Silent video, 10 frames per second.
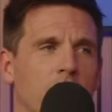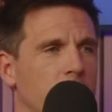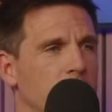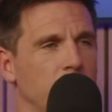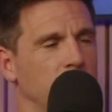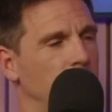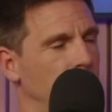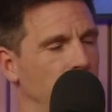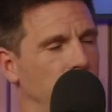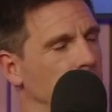did they do it? Do
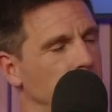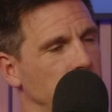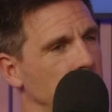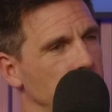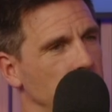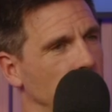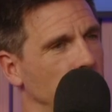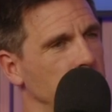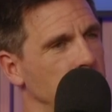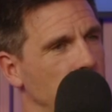you know? What's
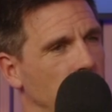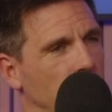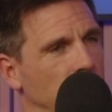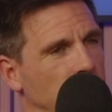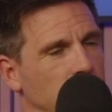your take on it?